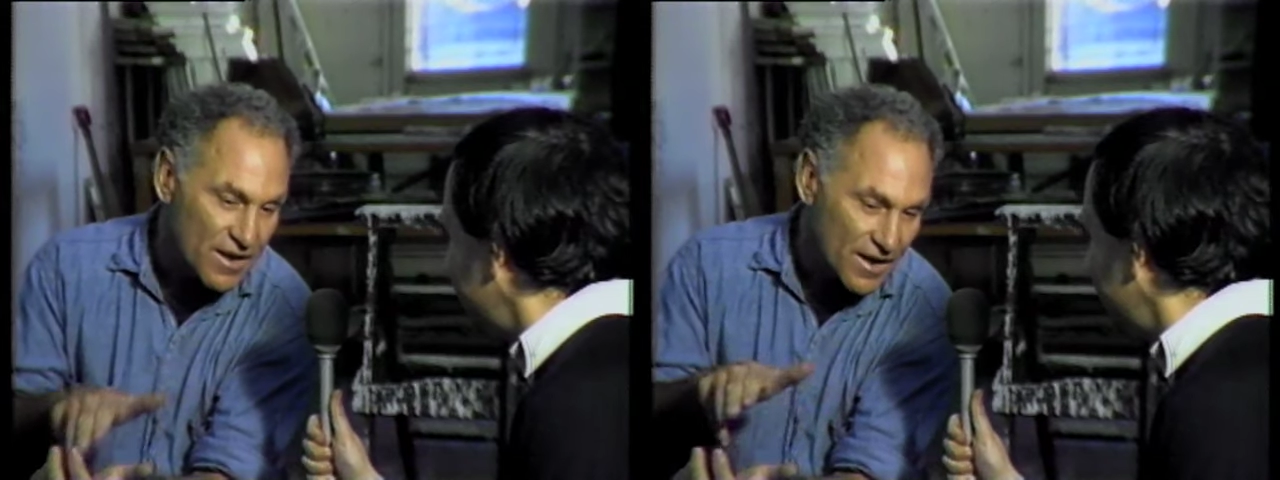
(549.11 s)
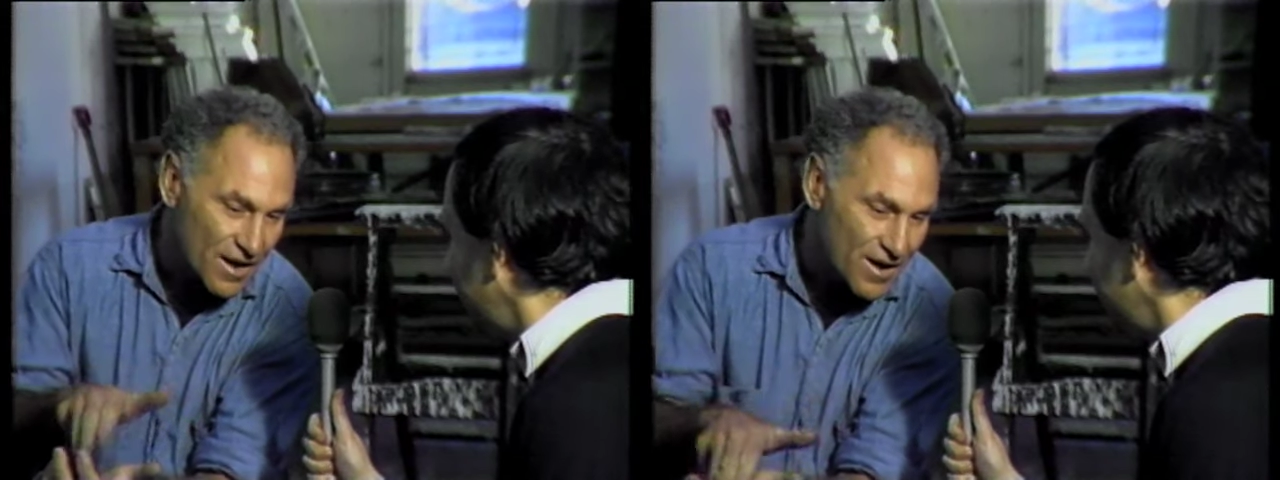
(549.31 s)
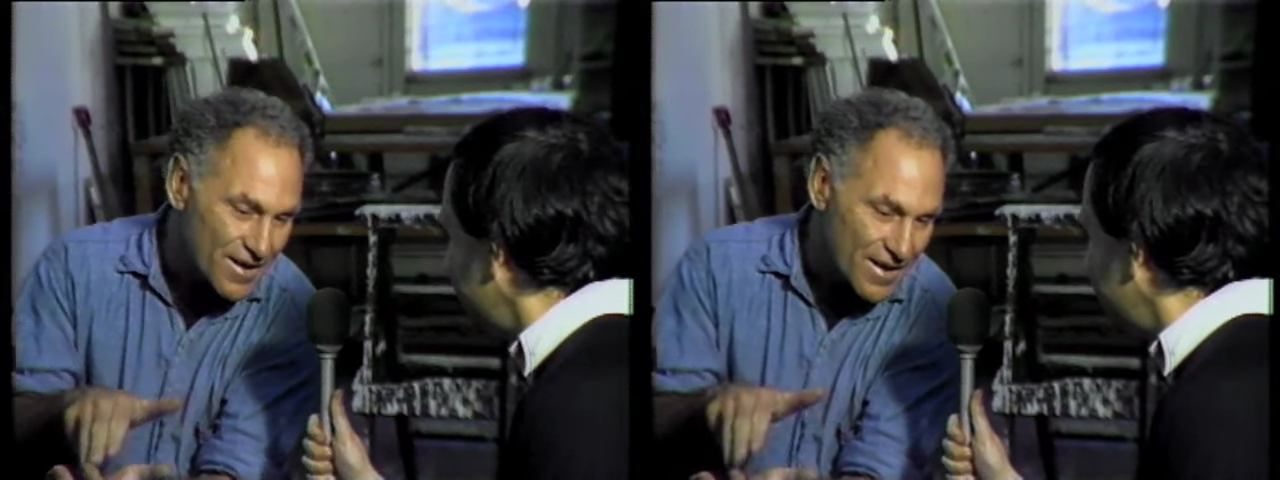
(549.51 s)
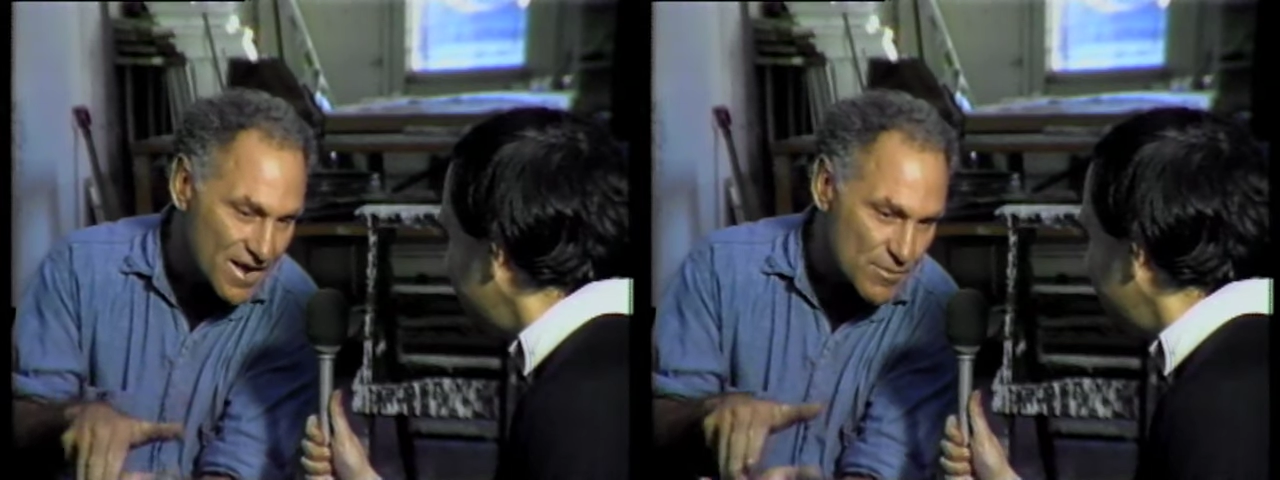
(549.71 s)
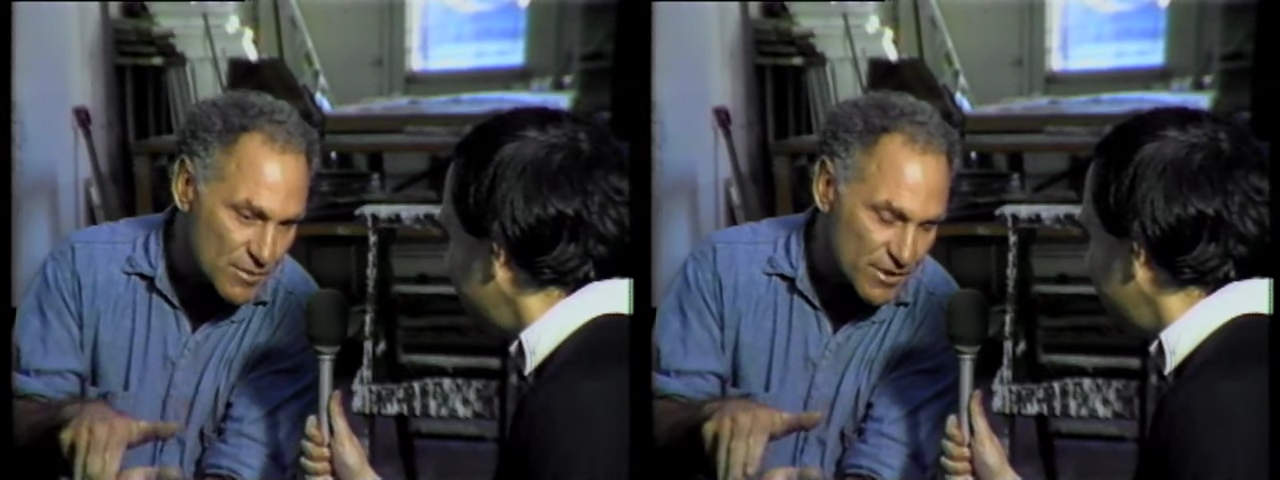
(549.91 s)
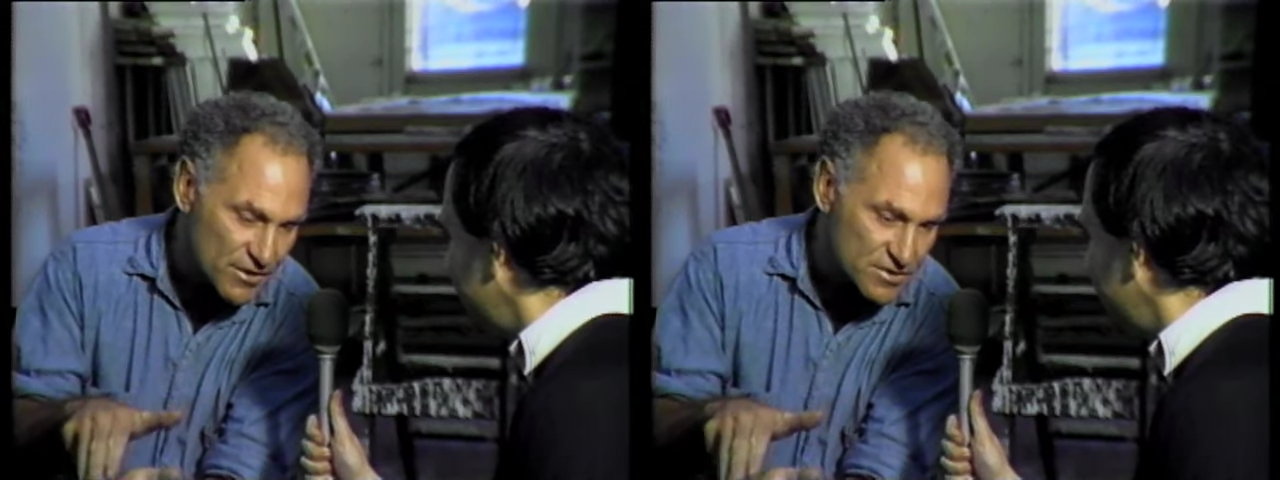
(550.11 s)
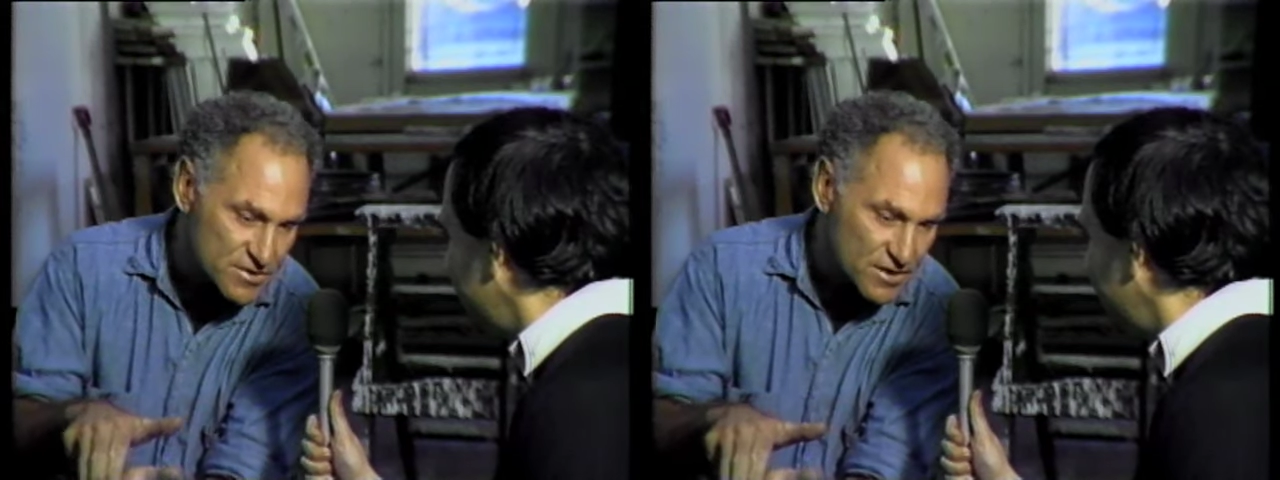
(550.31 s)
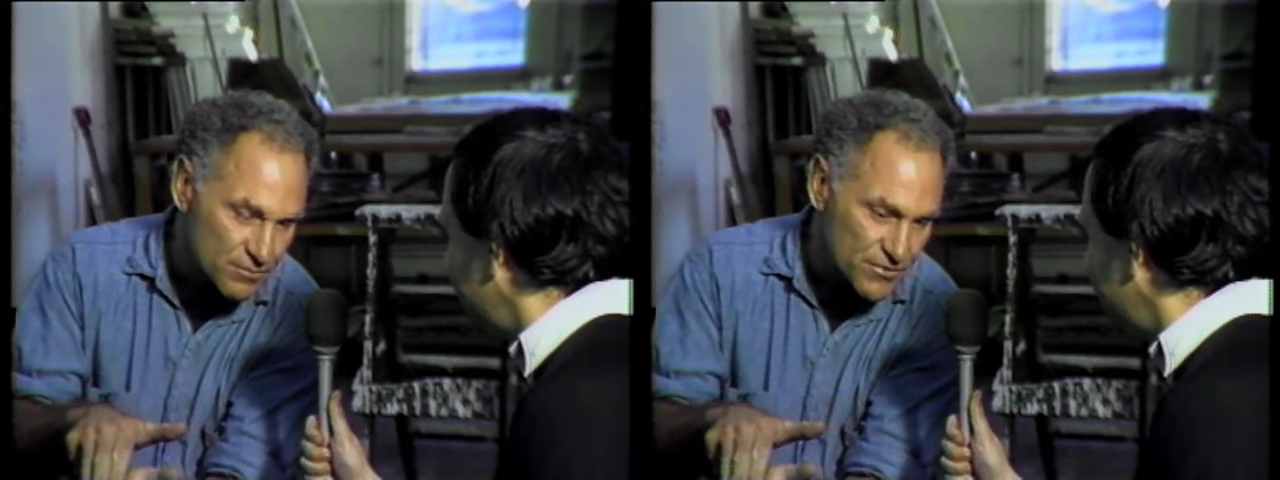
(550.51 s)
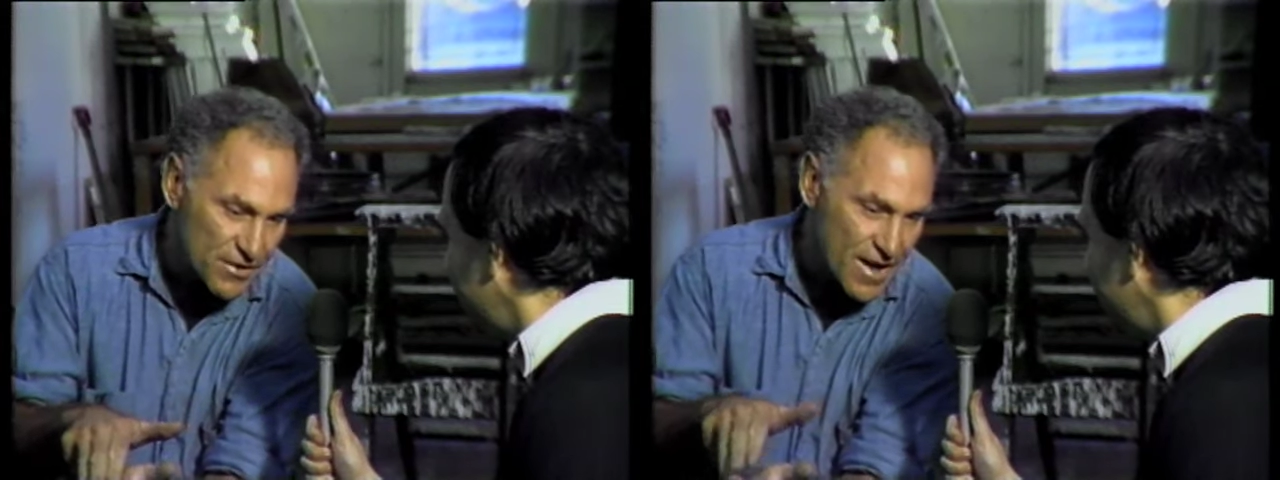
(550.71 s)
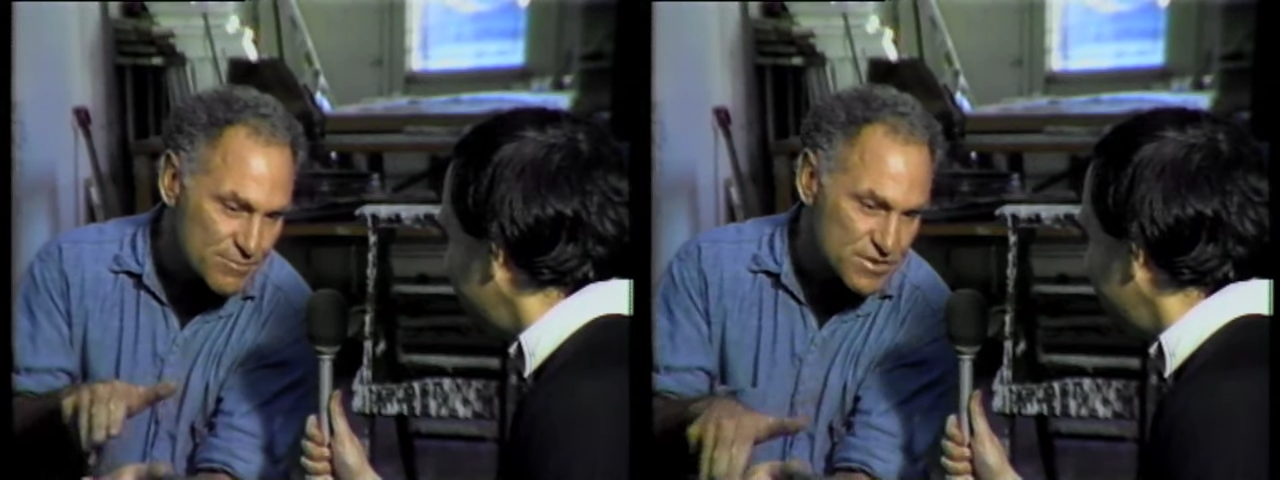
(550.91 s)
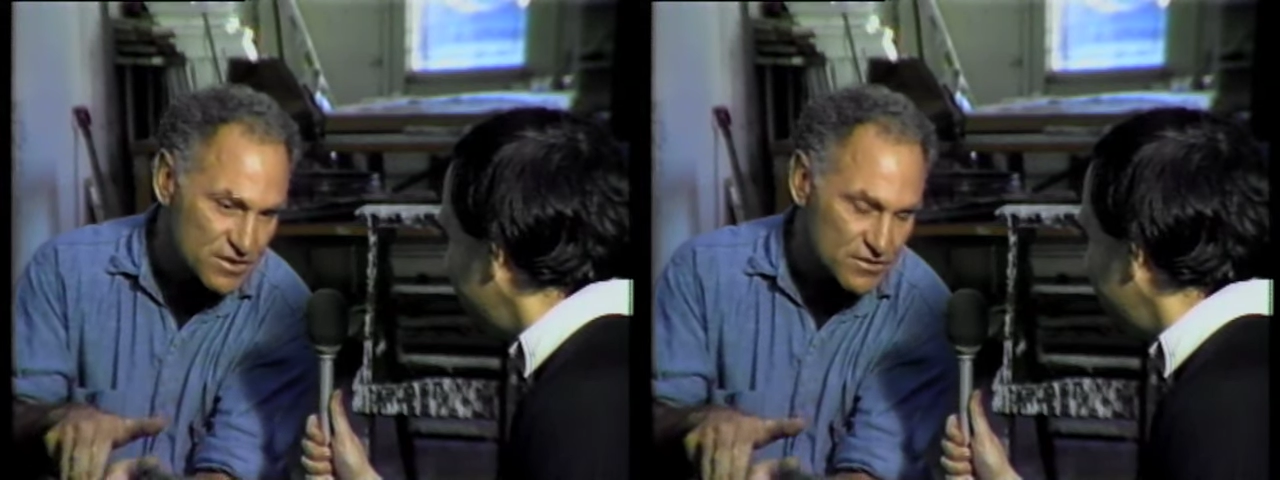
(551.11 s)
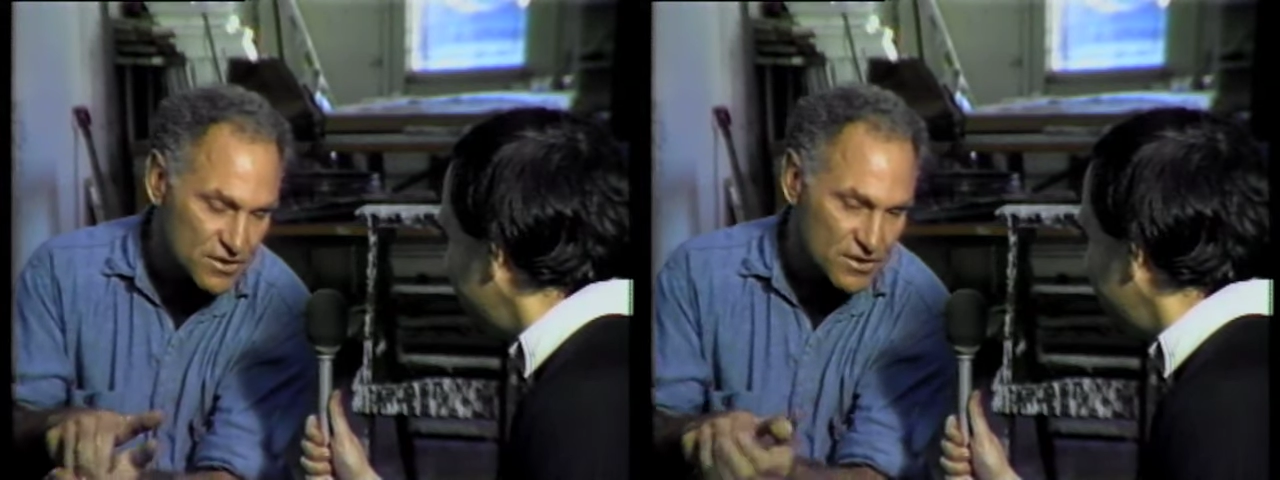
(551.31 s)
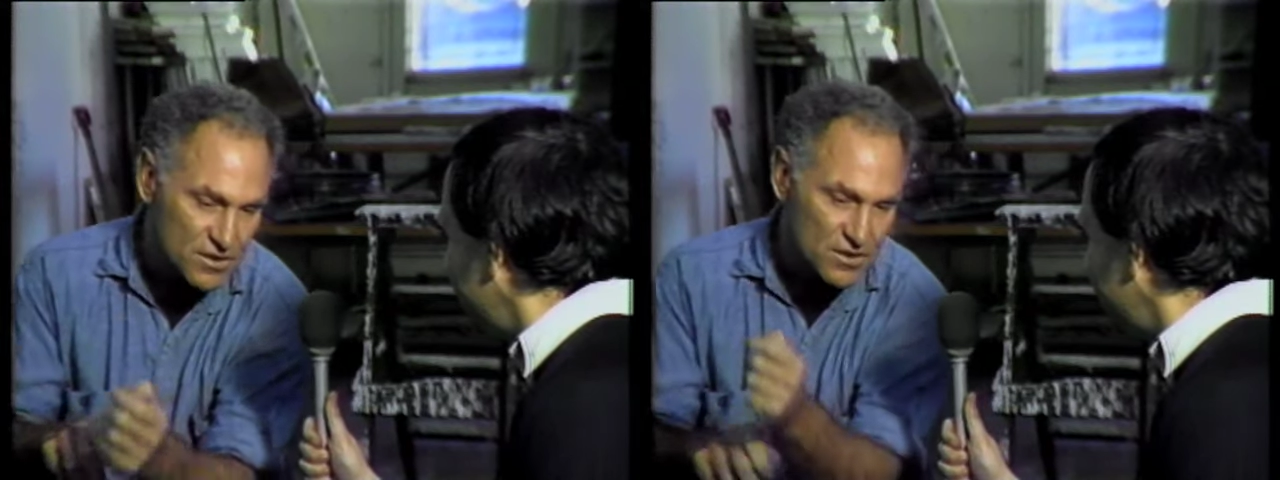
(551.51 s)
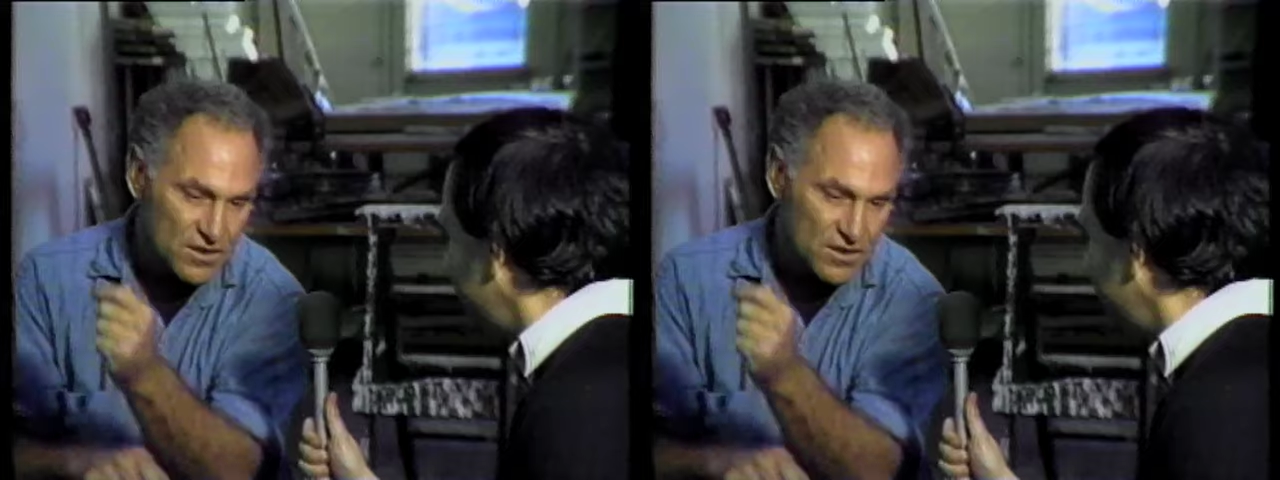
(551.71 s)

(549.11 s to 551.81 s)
And I am an American sculptor, absolutely.